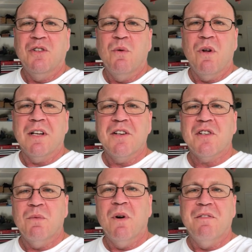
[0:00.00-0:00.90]
do all of
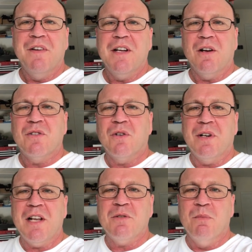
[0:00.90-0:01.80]
this in one video,
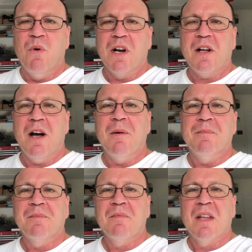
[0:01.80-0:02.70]
so there's more to come.